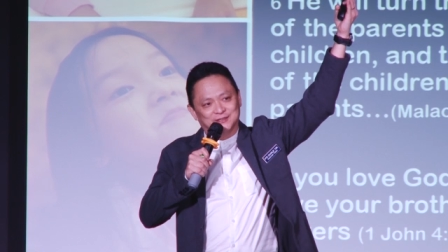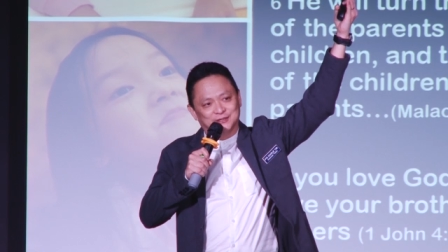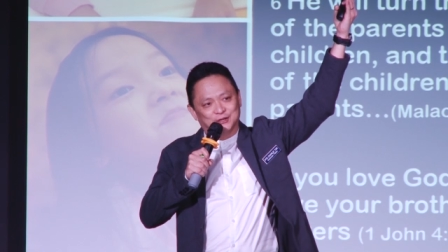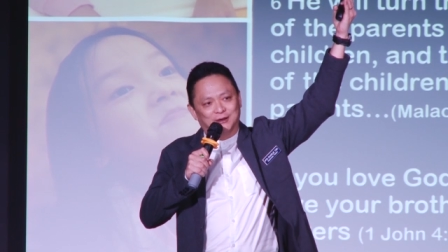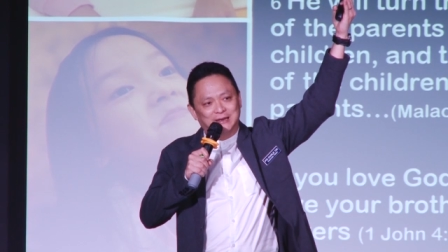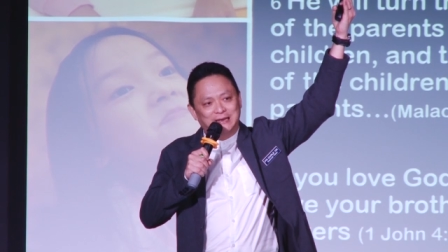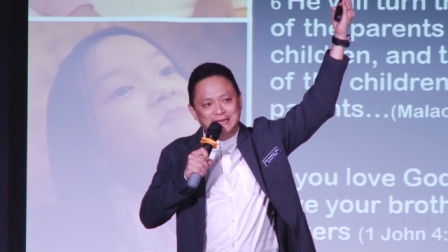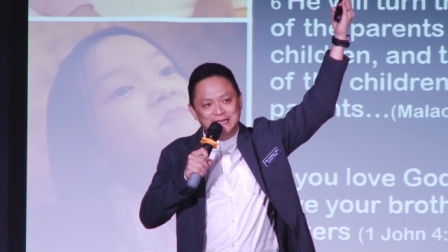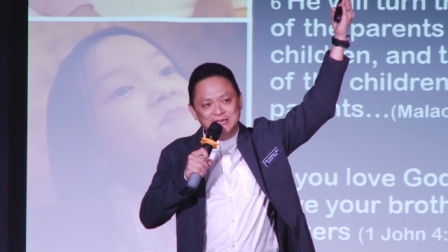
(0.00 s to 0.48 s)

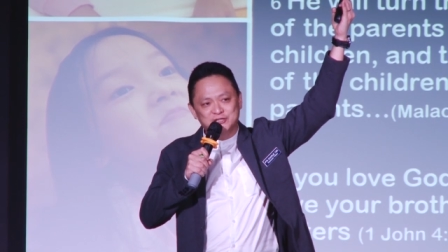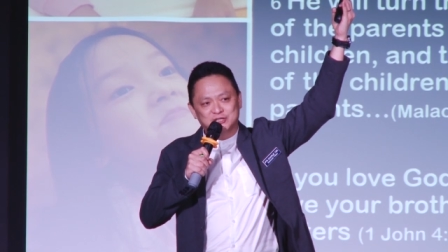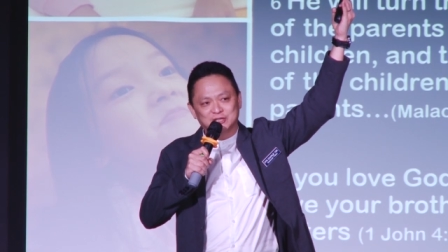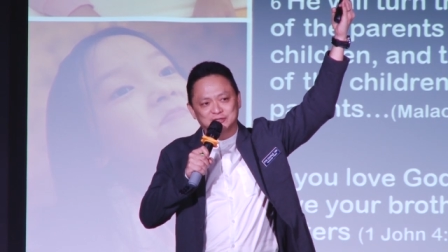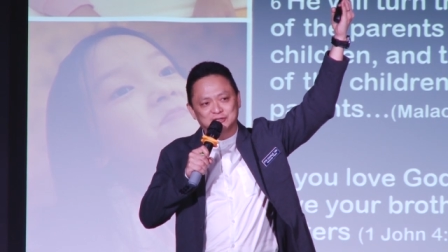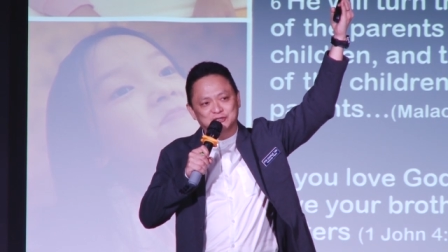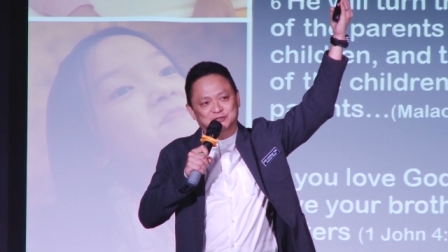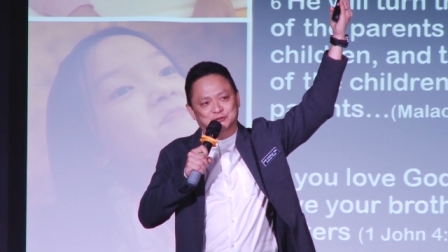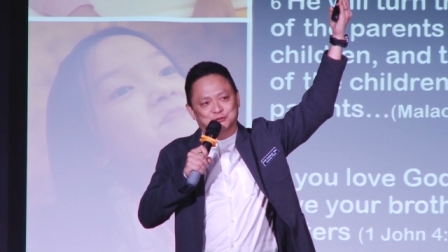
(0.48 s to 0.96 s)
your
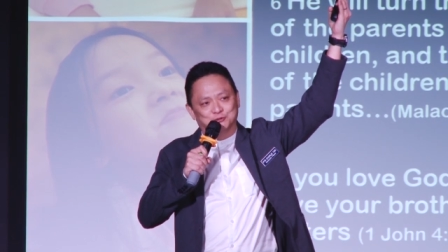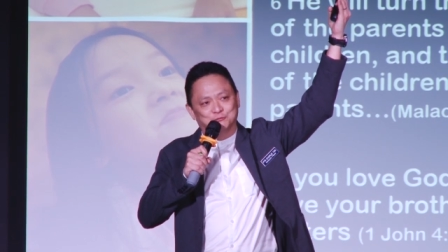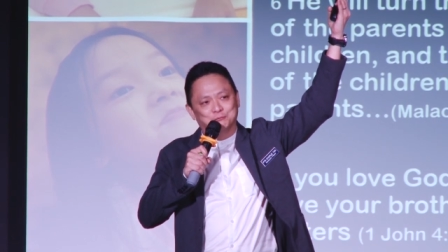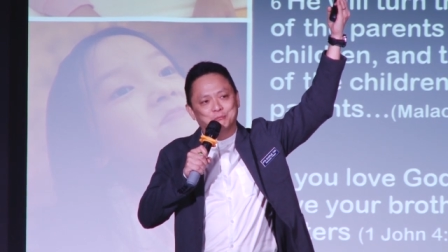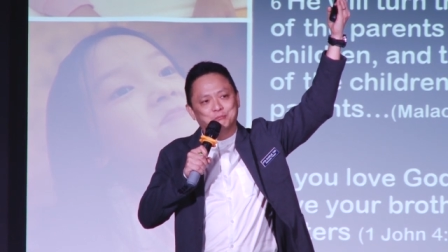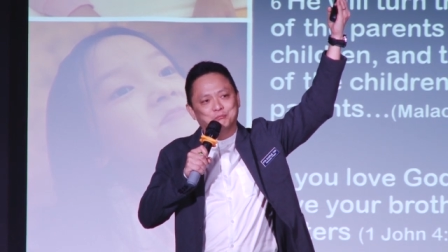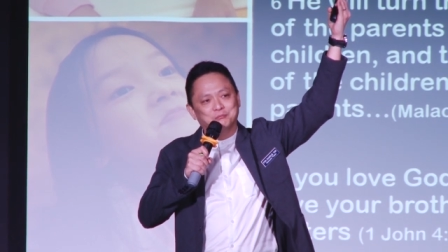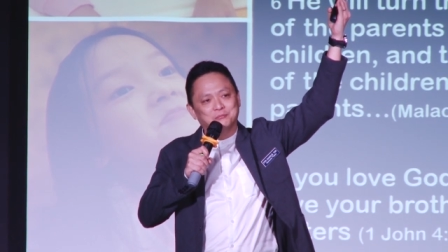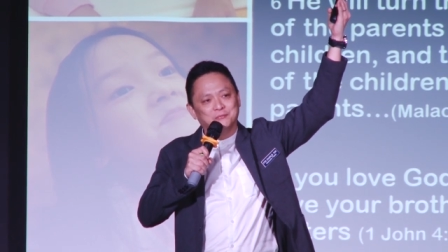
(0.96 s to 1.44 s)
allegiance
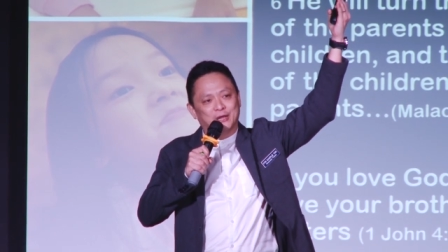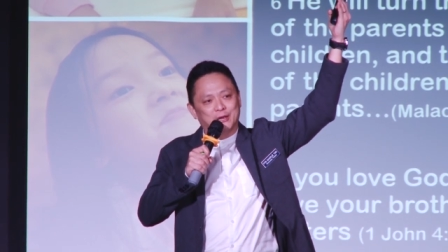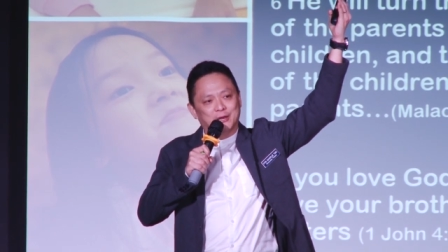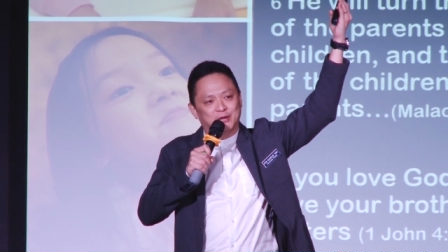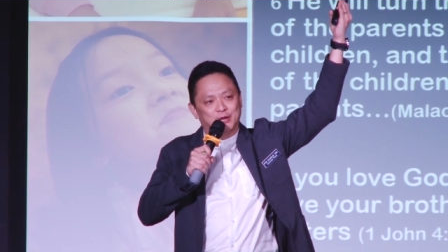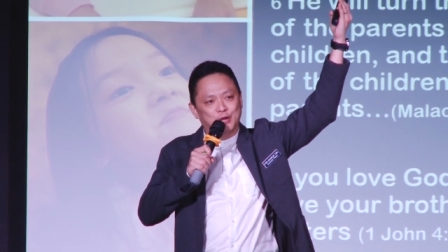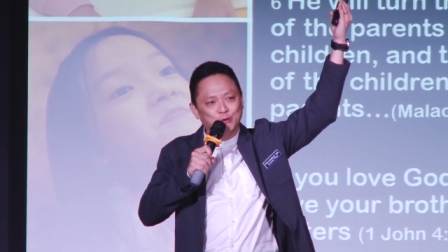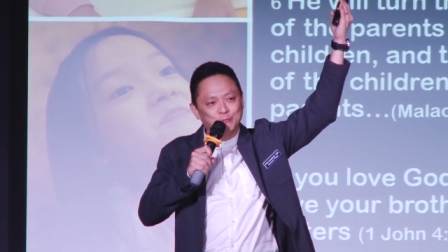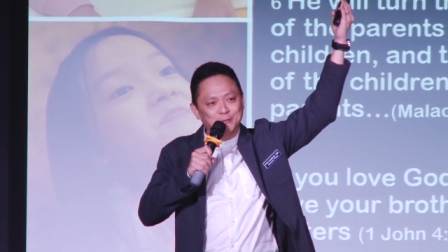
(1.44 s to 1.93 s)
to
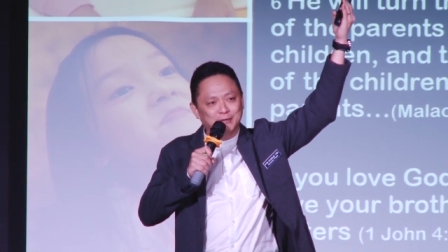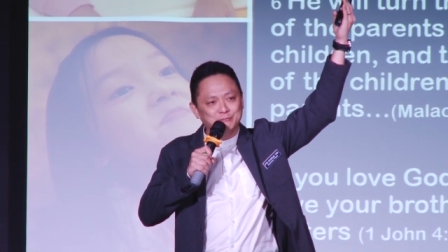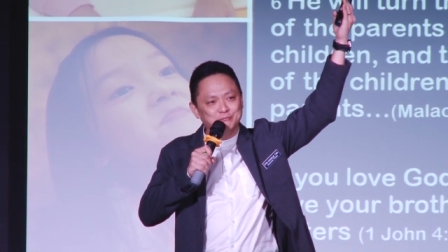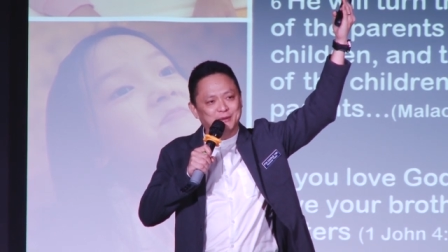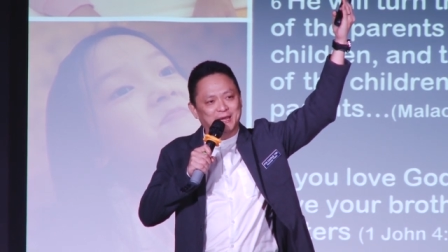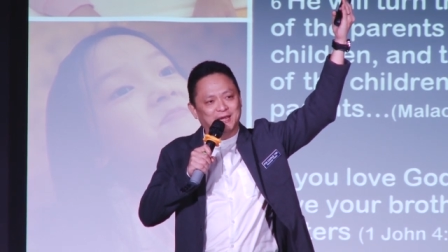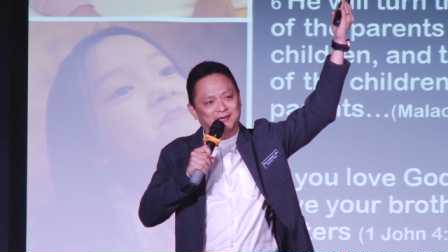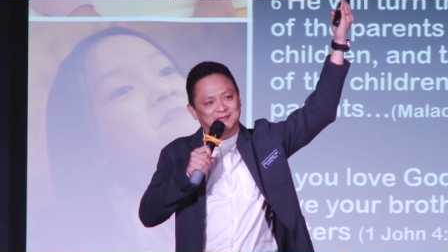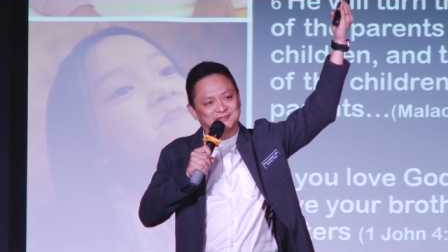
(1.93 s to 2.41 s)

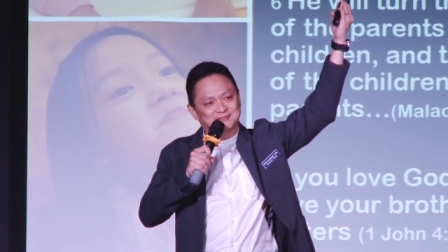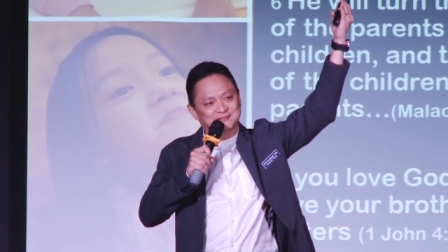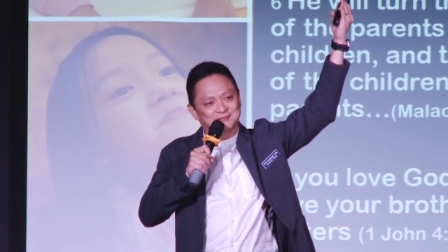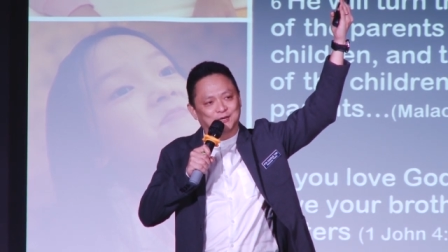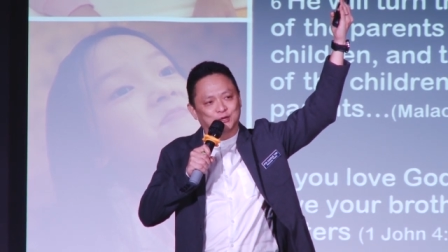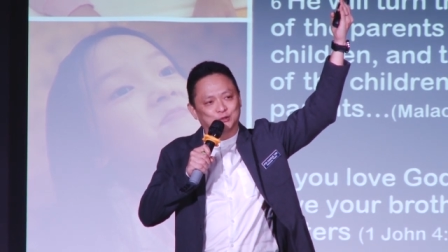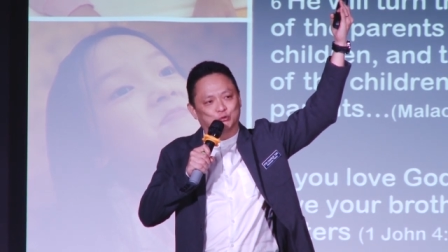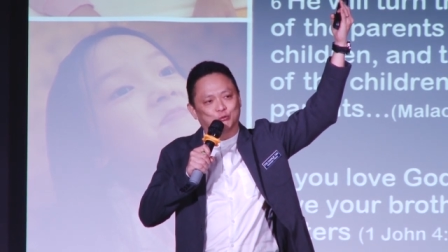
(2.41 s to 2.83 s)
human beings,